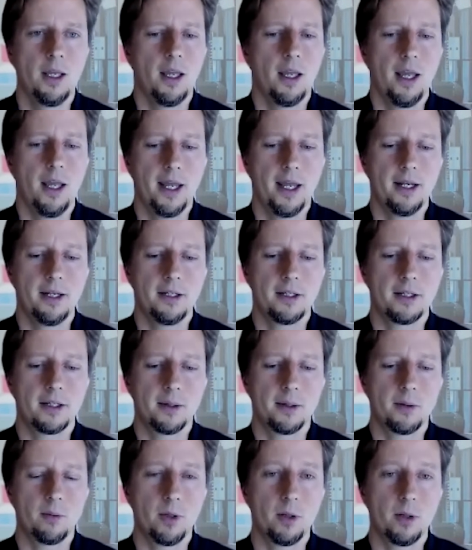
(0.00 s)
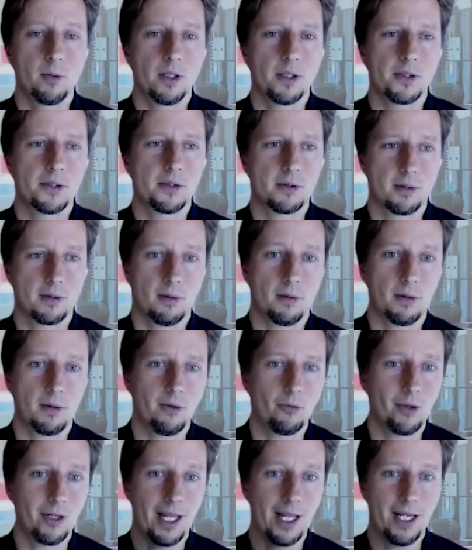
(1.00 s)
and we will
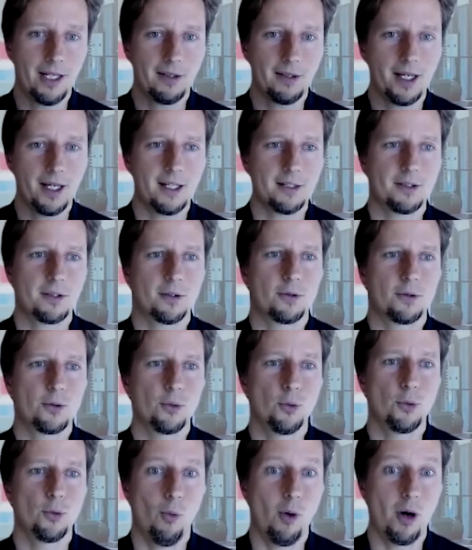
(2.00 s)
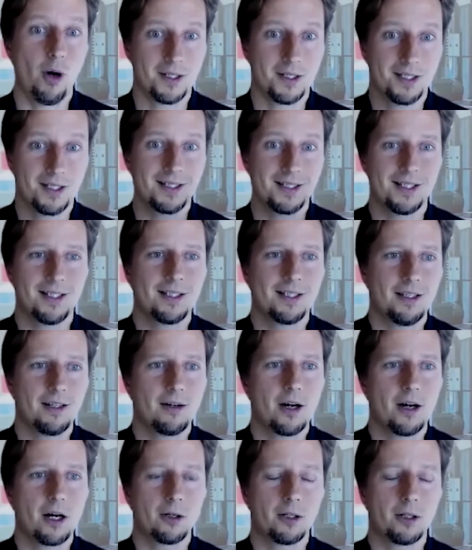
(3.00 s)
relate that to what is existing
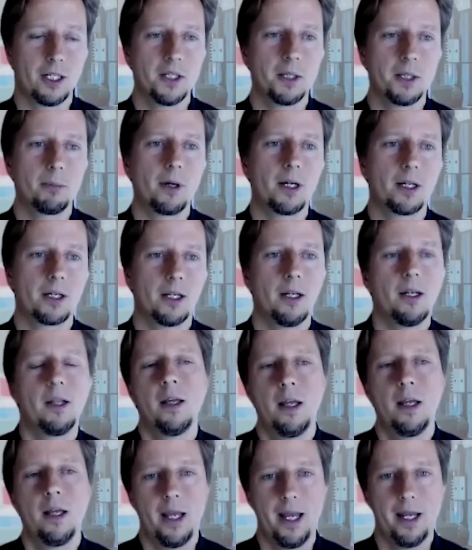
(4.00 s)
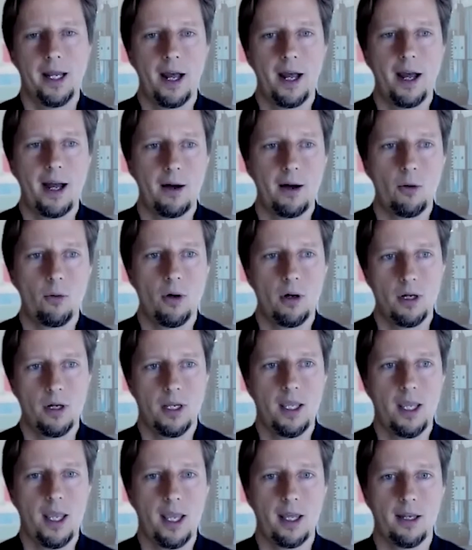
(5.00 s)
currently in the market and how
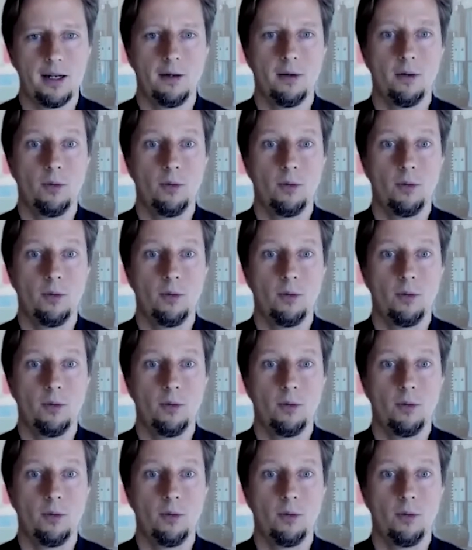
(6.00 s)
can